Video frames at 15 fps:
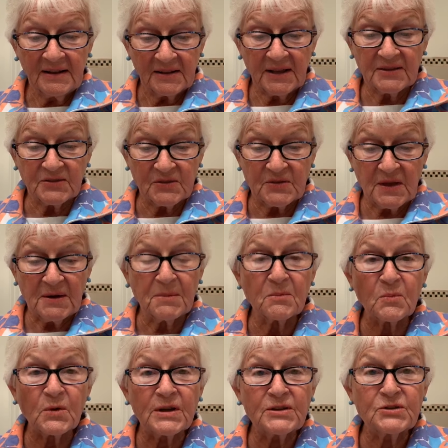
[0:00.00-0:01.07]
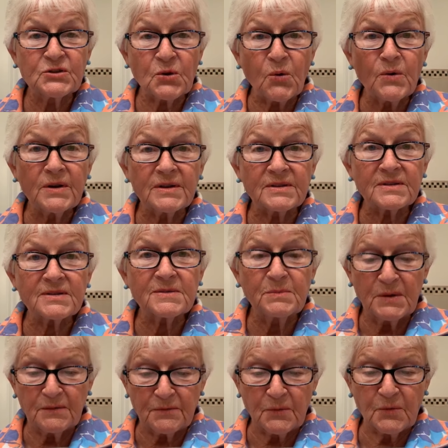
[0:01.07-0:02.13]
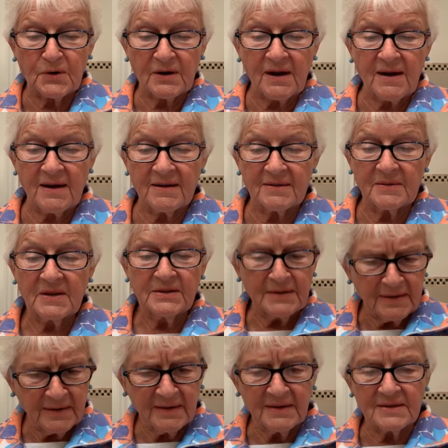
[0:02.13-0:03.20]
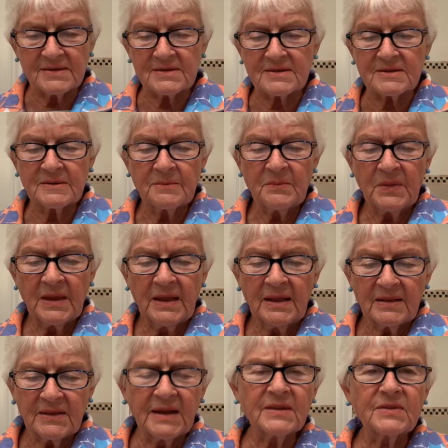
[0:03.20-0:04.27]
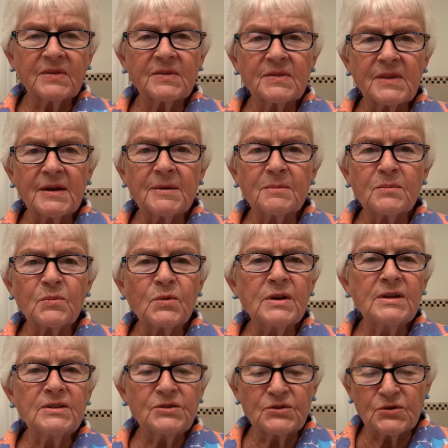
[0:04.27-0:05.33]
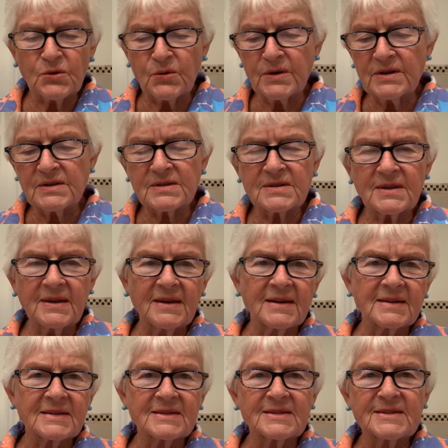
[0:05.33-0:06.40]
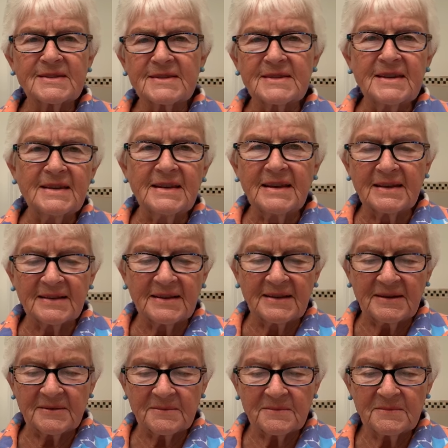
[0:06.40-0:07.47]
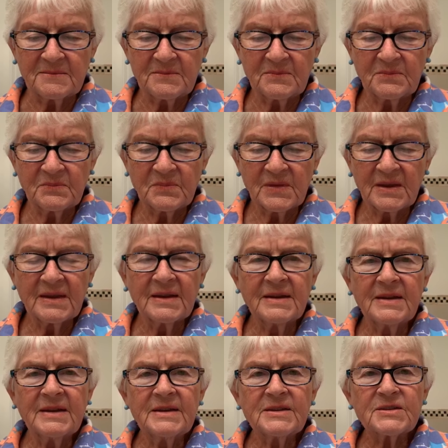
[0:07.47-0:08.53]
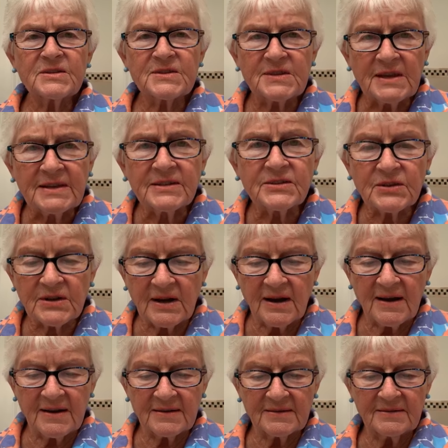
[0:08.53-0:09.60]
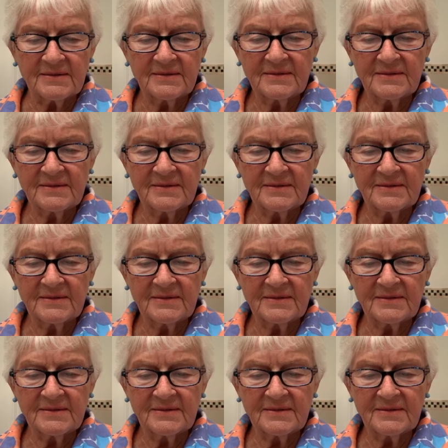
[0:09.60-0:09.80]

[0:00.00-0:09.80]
Let them rejoice before God. Yes, let them rejoice exceedingly. Sing to God.